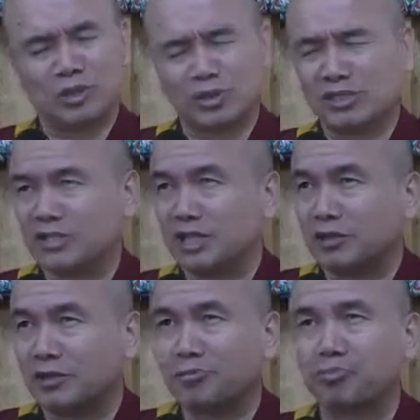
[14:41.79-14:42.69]
It was
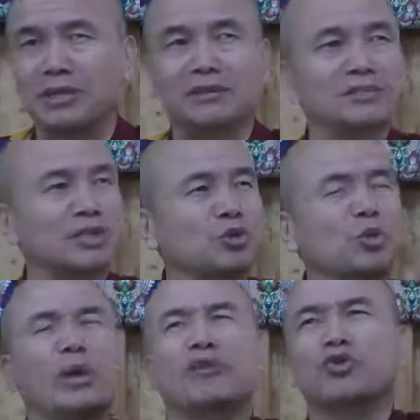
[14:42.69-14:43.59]
they
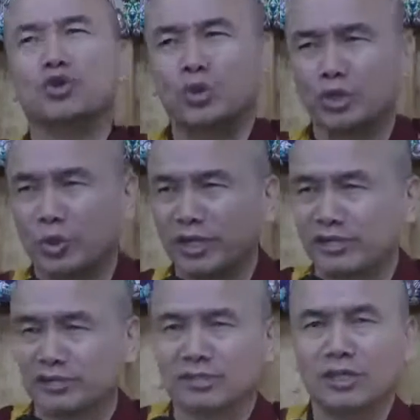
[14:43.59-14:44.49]
said wherever you go in the
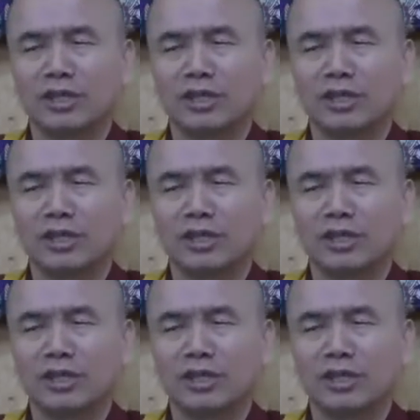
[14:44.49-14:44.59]
world,